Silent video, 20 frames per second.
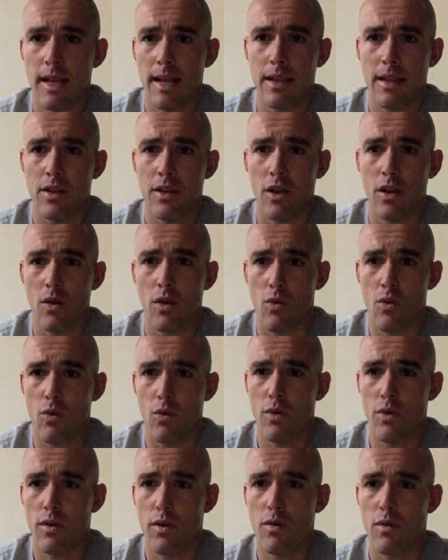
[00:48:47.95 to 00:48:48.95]
you know,
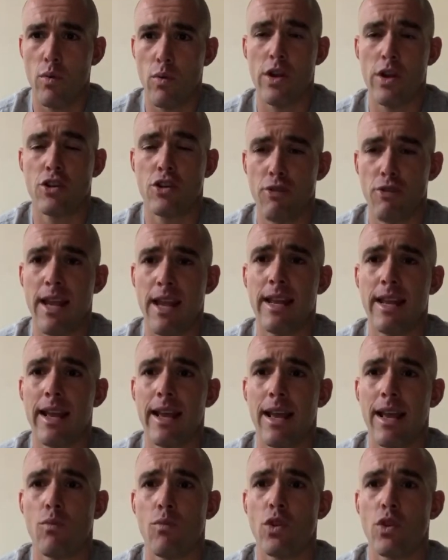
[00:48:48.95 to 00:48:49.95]
we're training
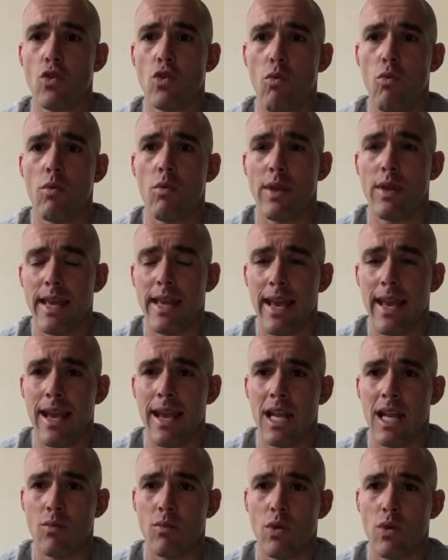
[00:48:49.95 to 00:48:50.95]
and we do what we
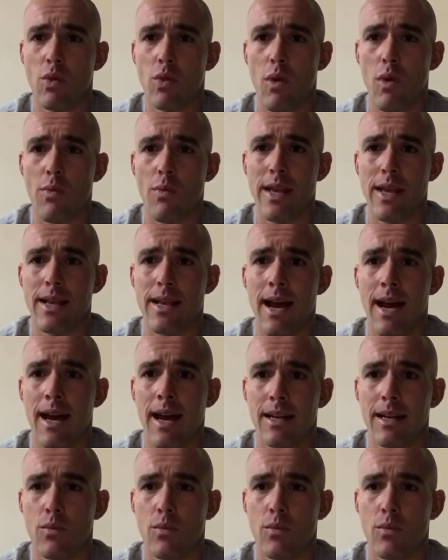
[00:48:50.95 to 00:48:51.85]
can with what we got.